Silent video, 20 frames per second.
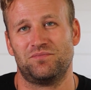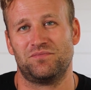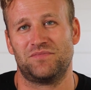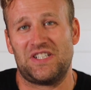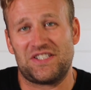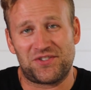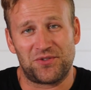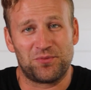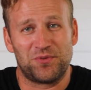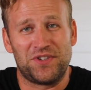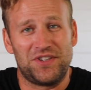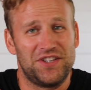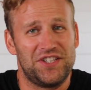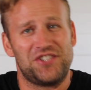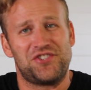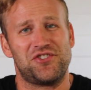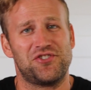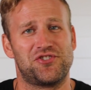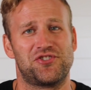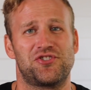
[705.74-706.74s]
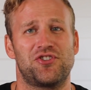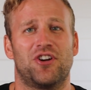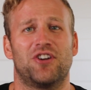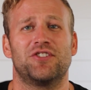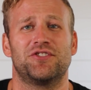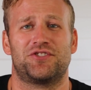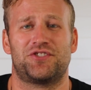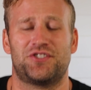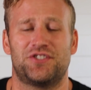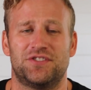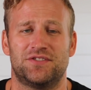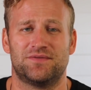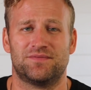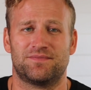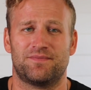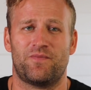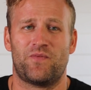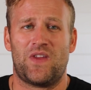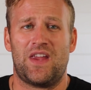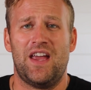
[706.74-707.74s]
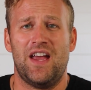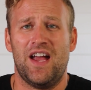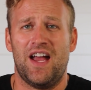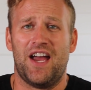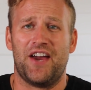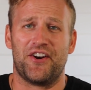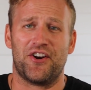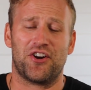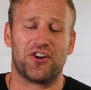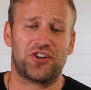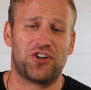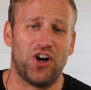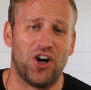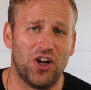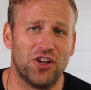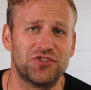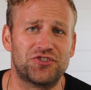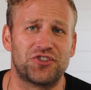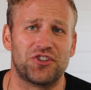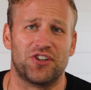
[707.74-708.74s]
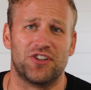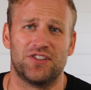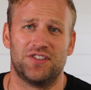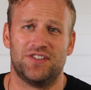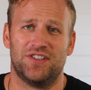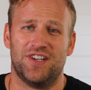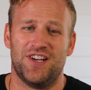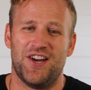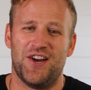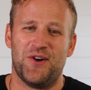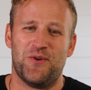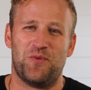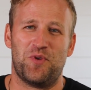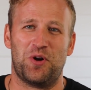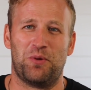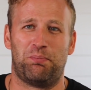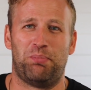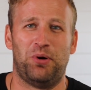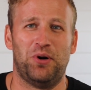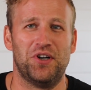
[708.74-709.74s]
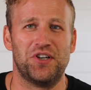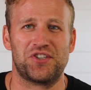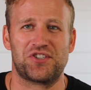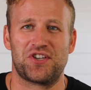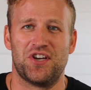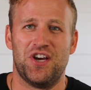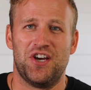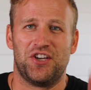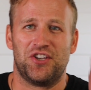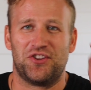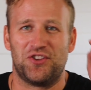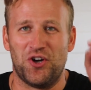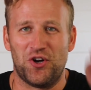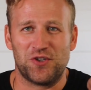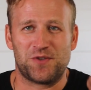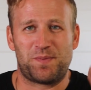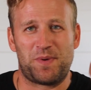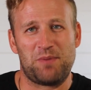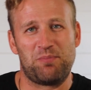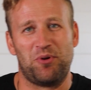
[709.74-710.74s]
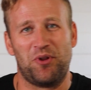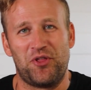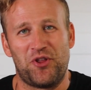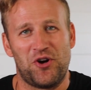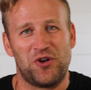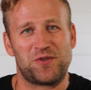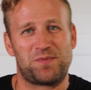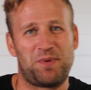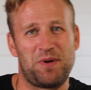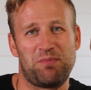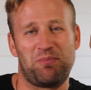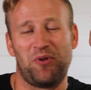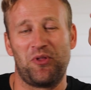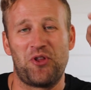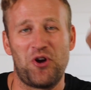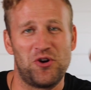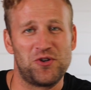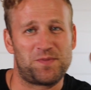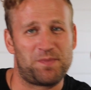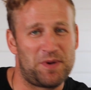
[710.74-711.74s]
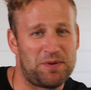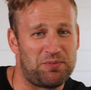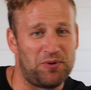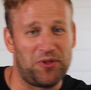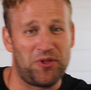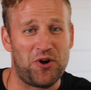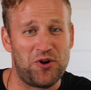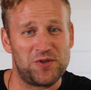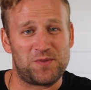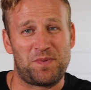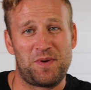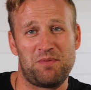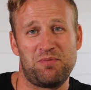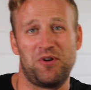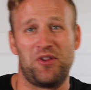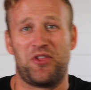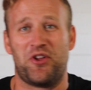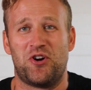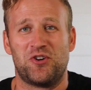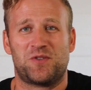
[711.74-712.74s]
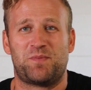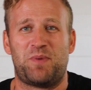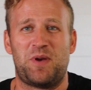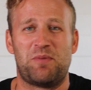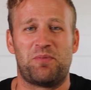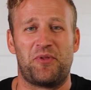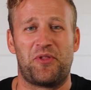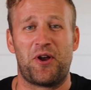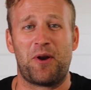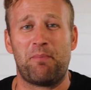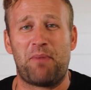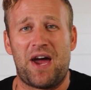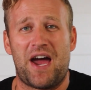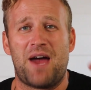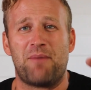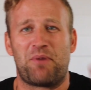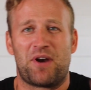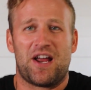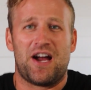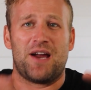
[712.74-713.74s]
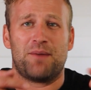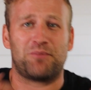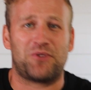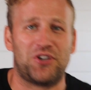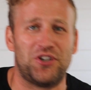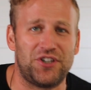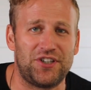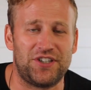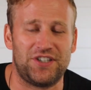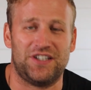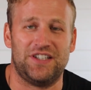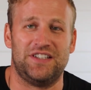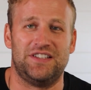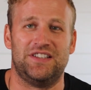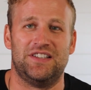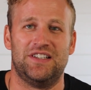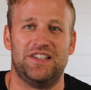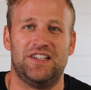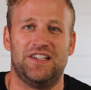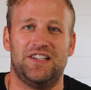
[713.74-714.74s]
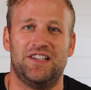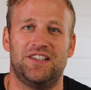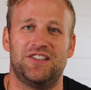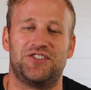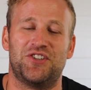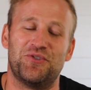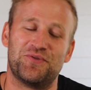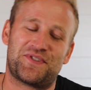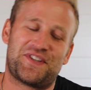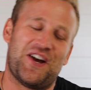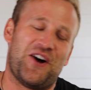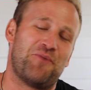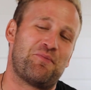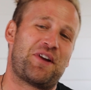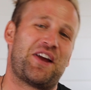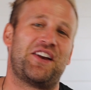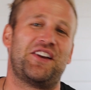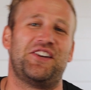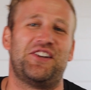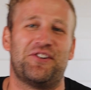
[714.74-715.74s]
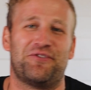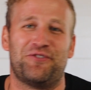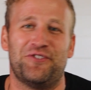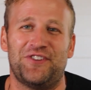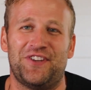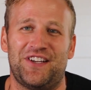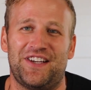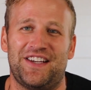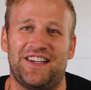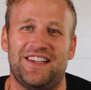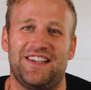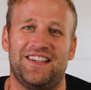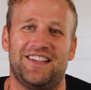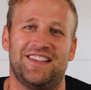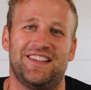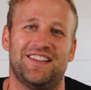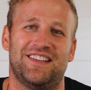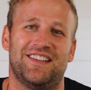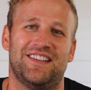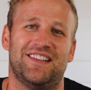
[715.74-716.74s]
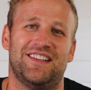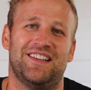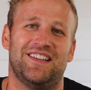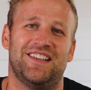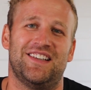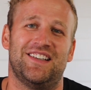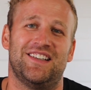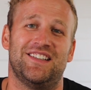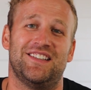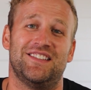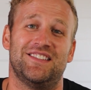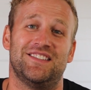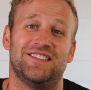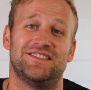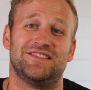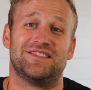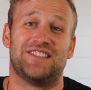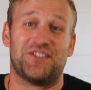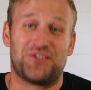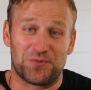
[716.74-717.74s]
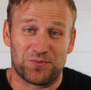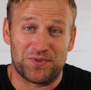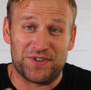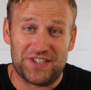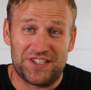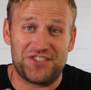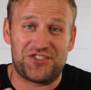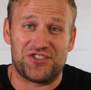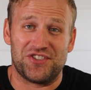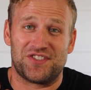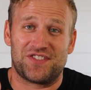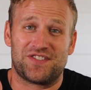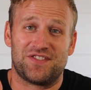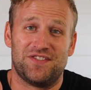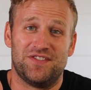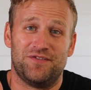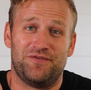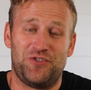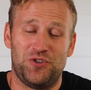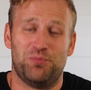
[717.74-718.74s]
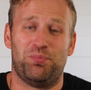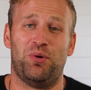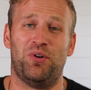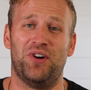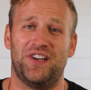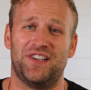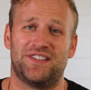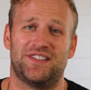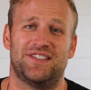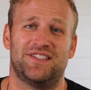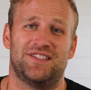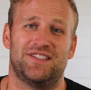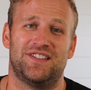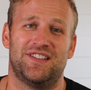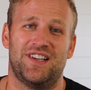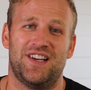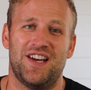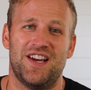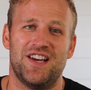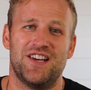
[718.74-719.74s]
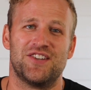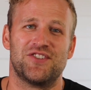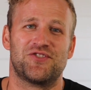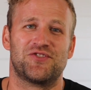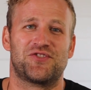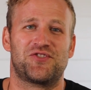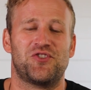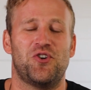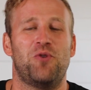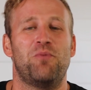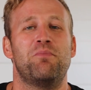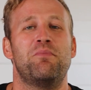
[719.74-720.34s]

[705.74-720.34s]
That's a religious church. And our culture will push those people, those people, those people, those people, those people. They're bad, but I'm good. Don't tell me any differently. That's a religious viewpoint. So